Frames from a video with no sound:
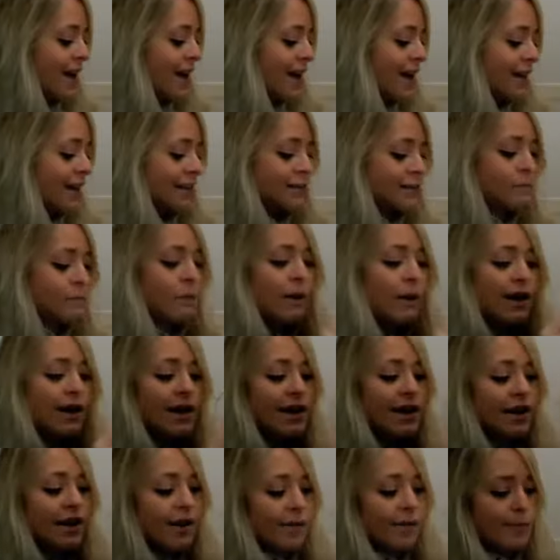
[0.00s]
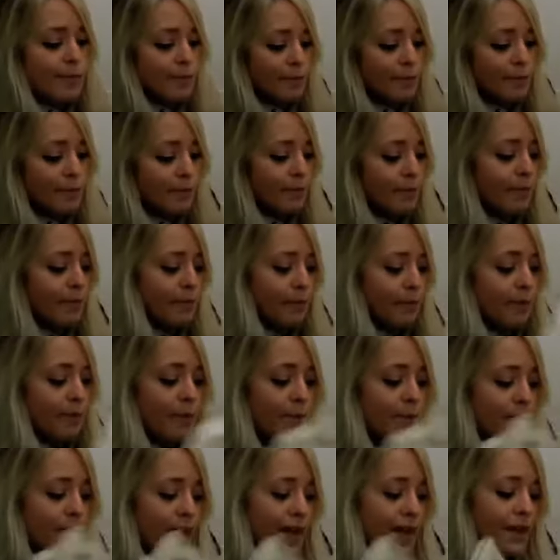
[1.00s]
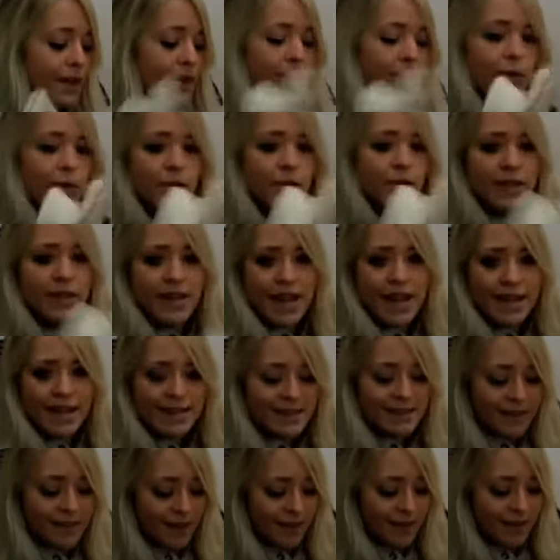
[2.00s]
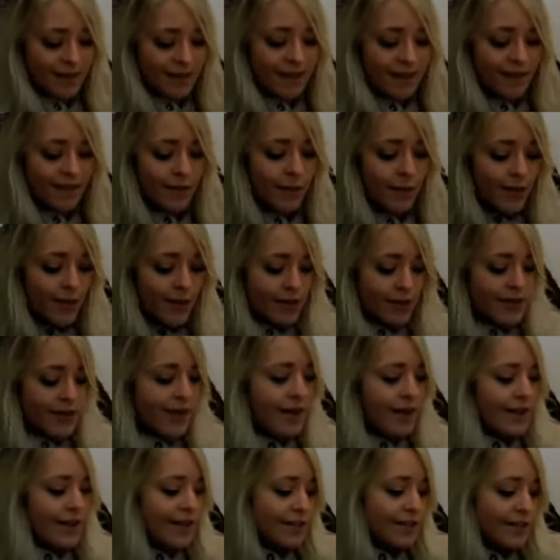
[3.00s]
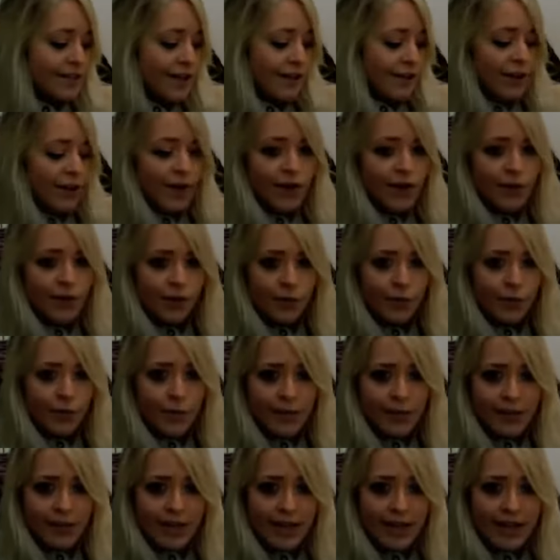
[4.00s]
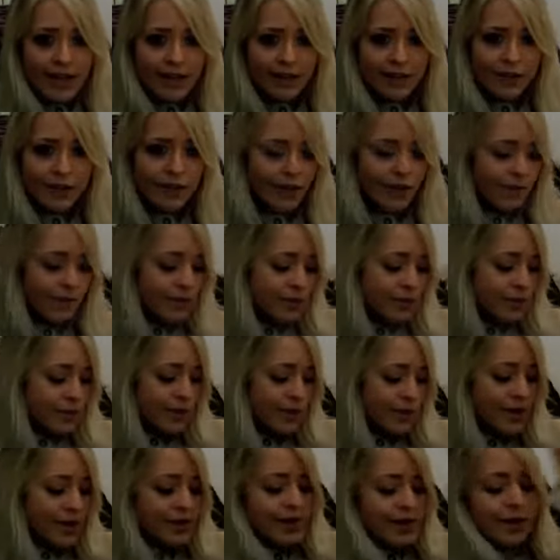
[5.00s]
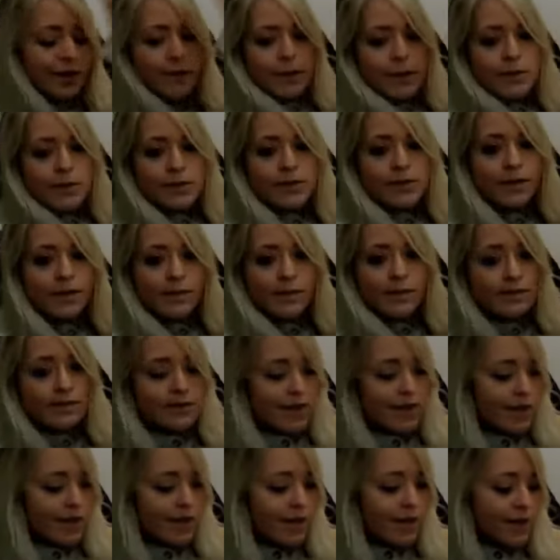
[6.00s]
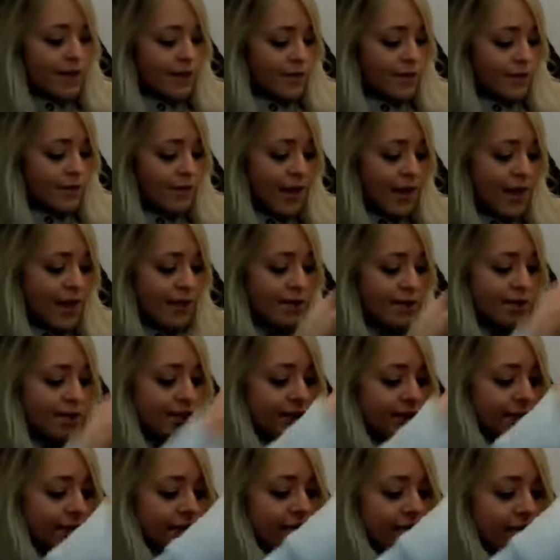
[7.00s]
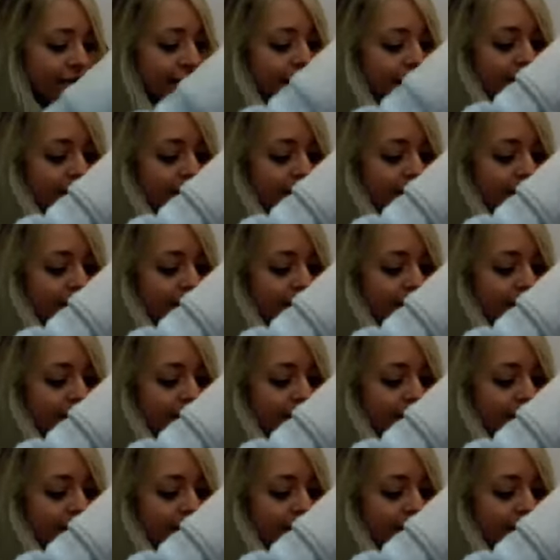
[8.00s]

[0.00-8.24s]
and it's by a make called Yes London, which I'd actually never heard of, but the lady in the shop was trying to tell me it was some flash new designer